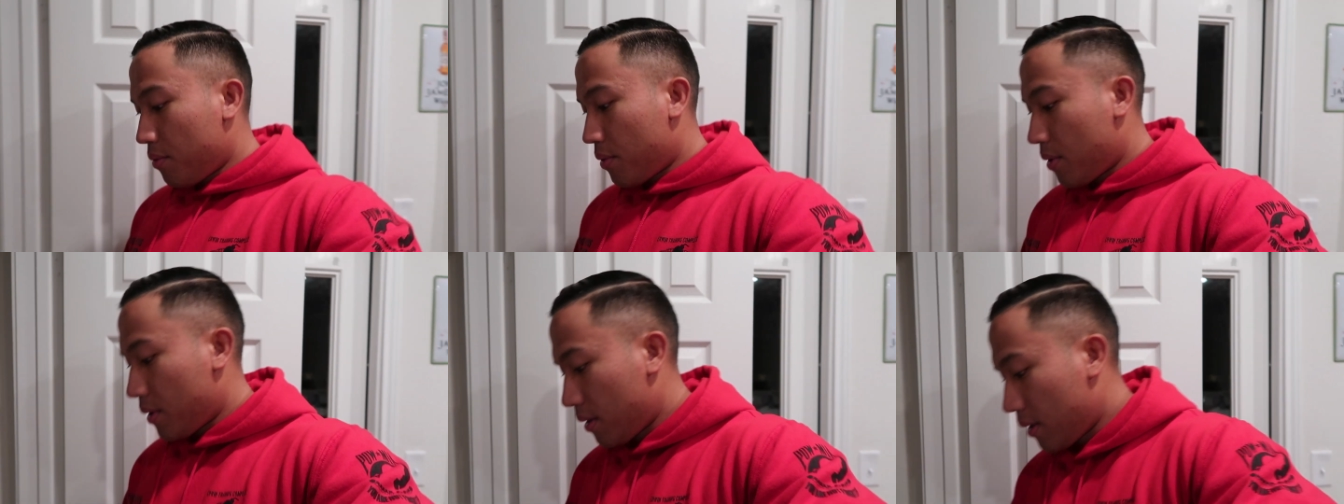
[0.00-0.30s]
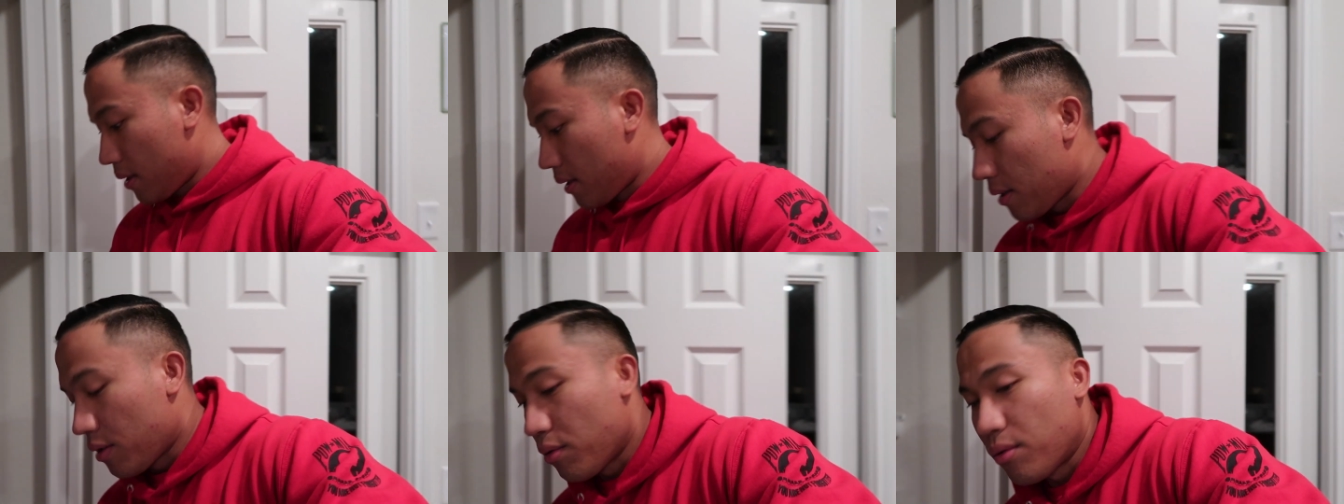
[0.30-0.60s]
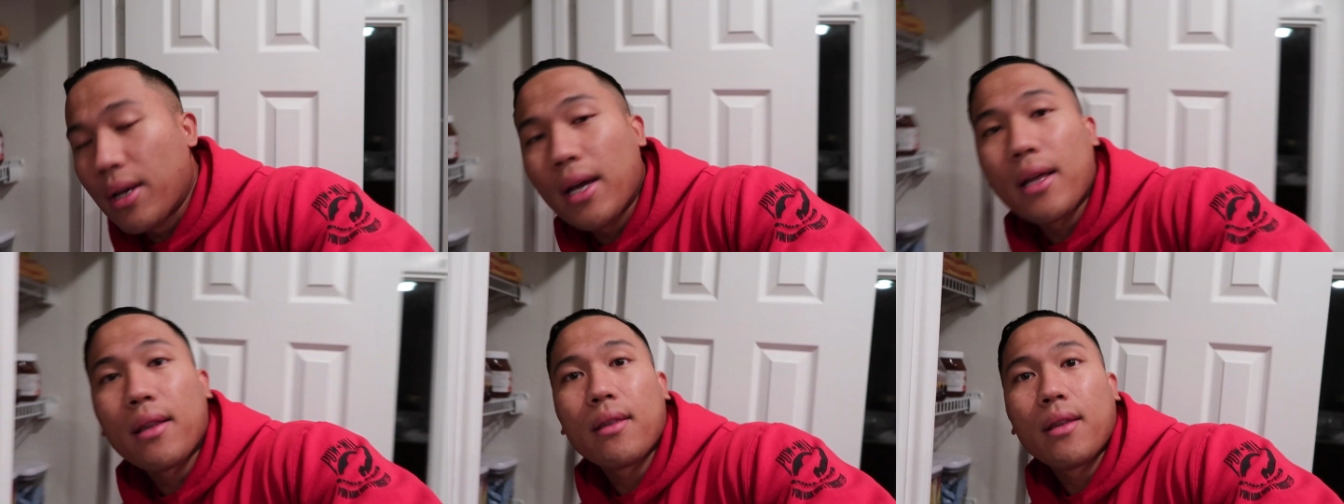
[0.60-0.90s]
when you
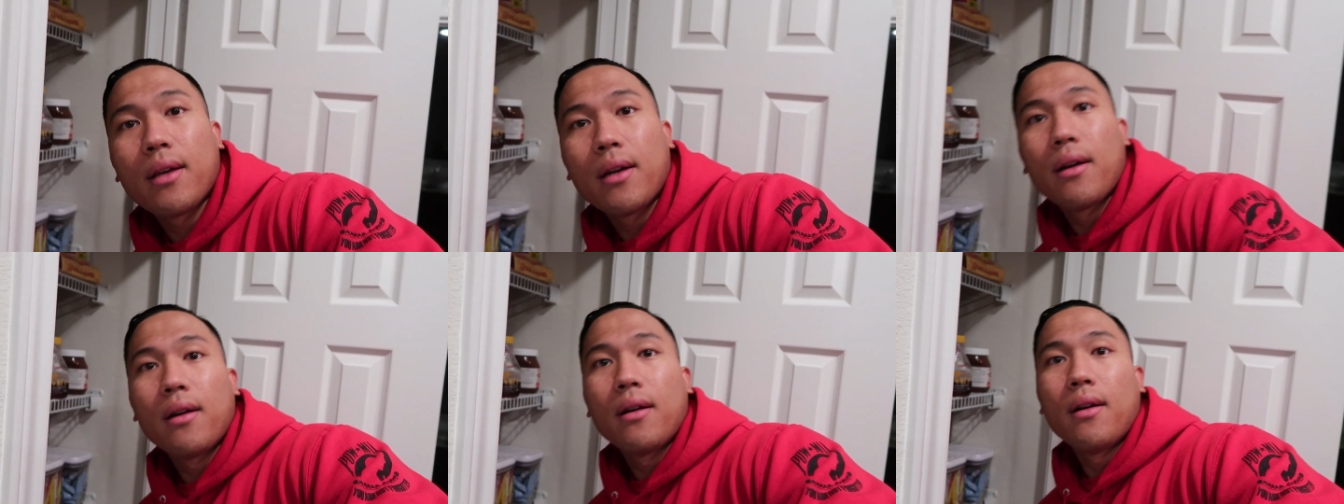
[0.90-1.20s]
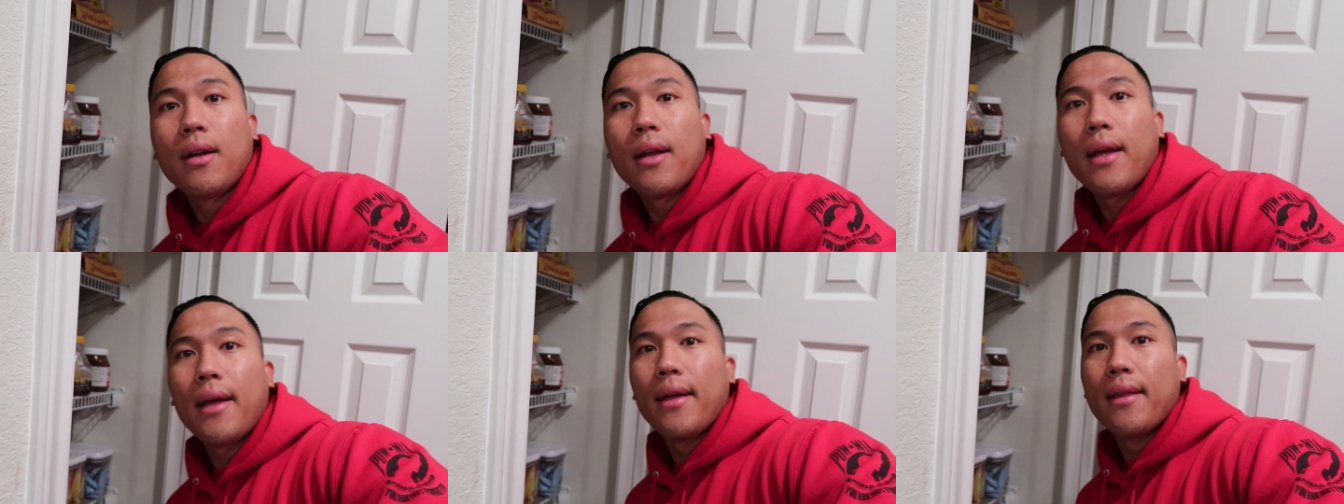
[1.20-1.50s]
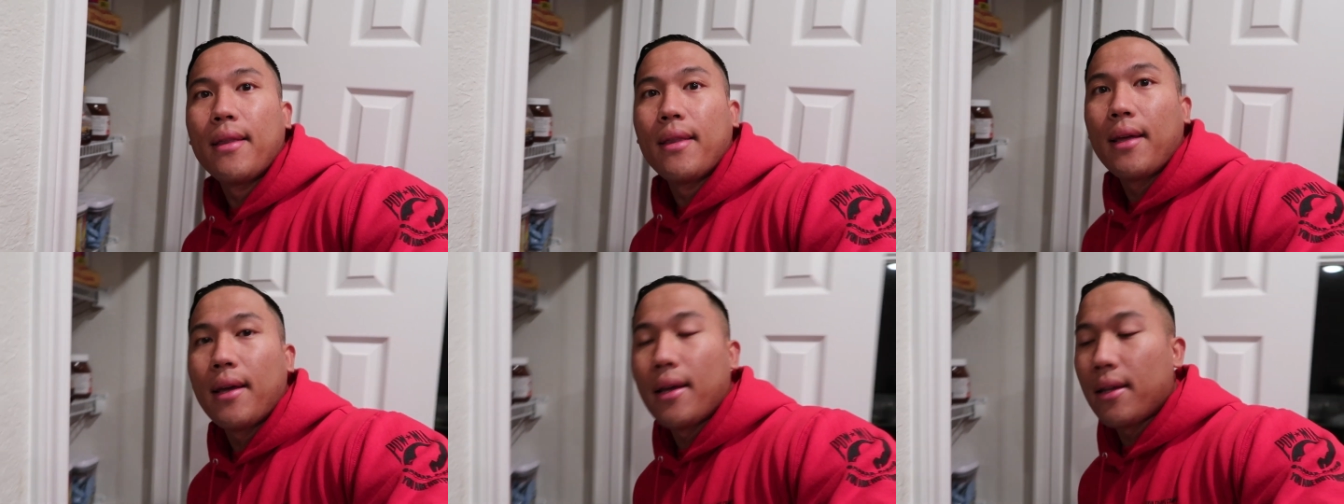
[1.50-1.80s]
get there,
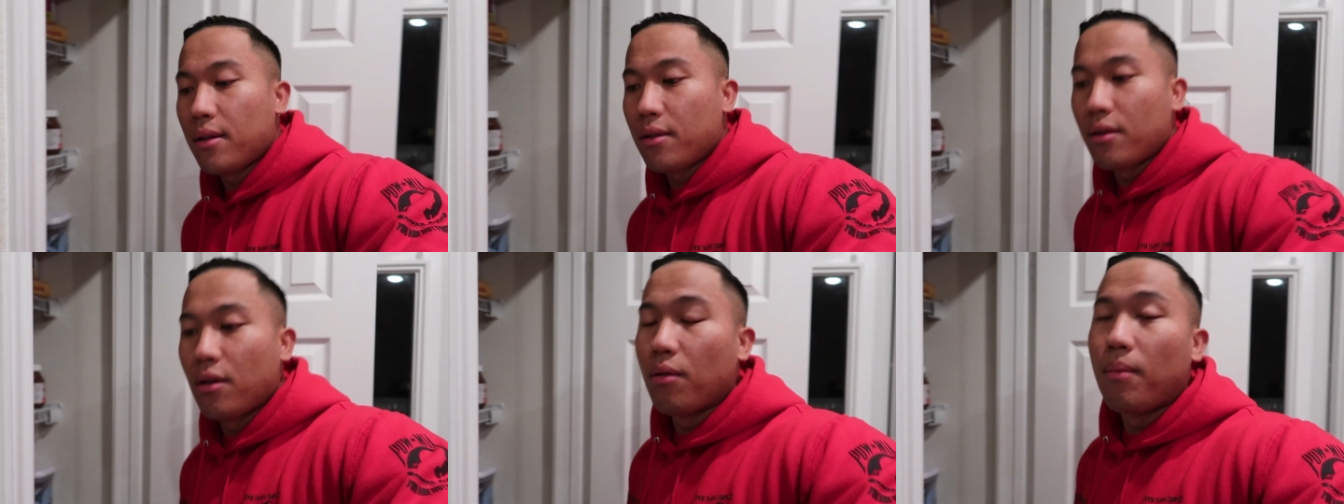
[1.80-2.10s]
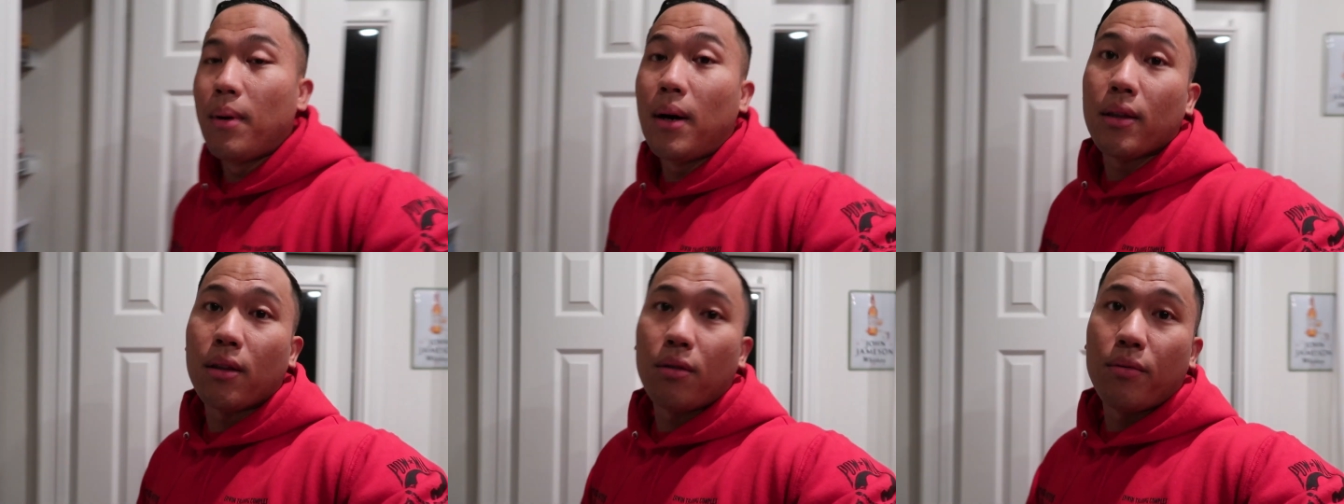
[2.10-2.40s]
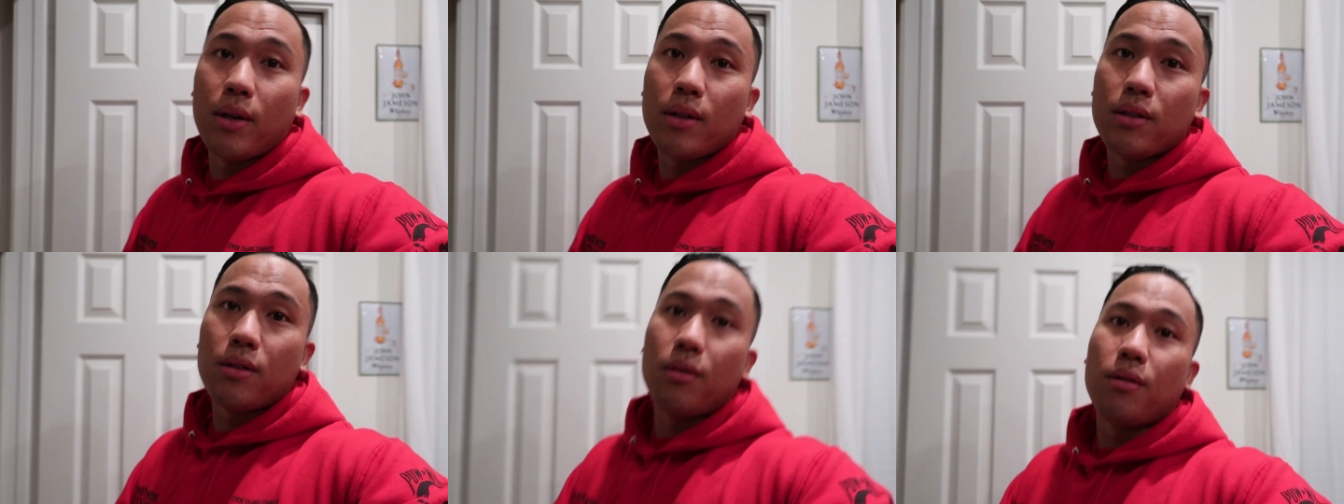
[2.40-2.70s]
and then you go about the
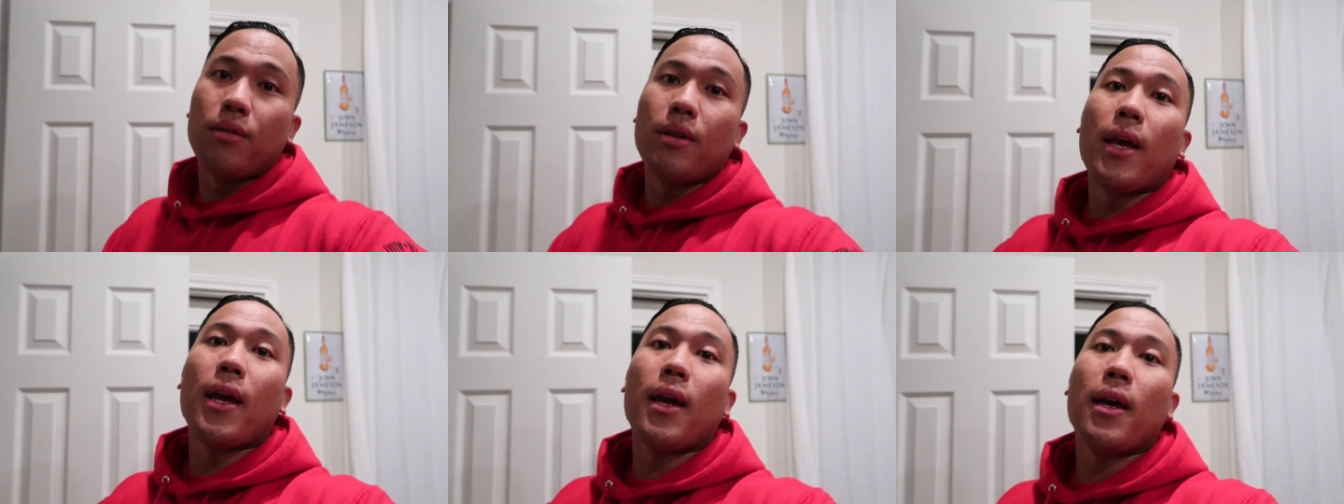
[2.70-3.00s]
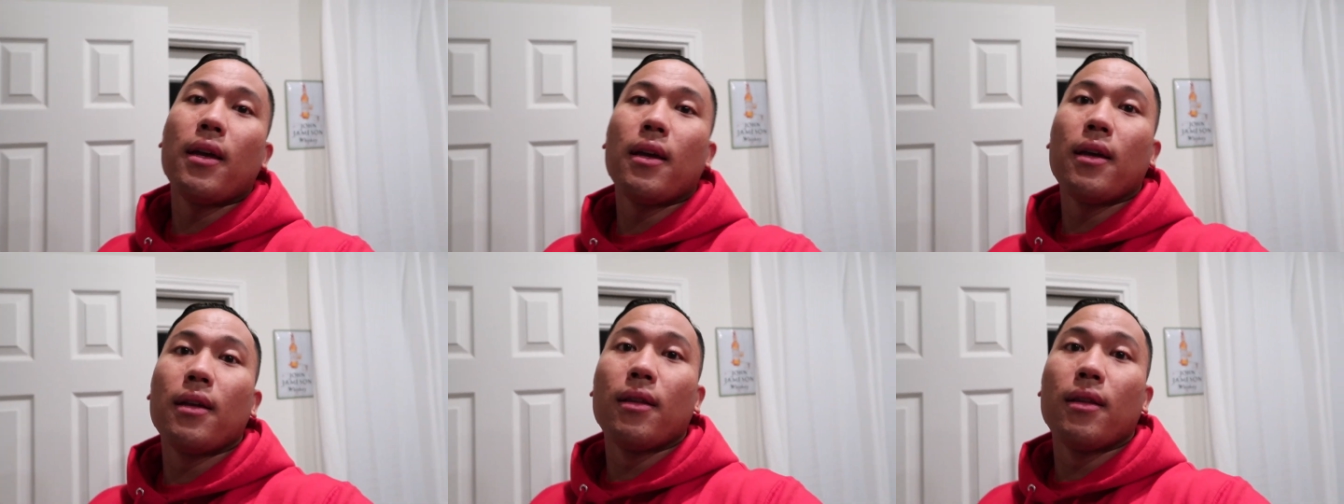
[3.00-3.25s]
rest of your day.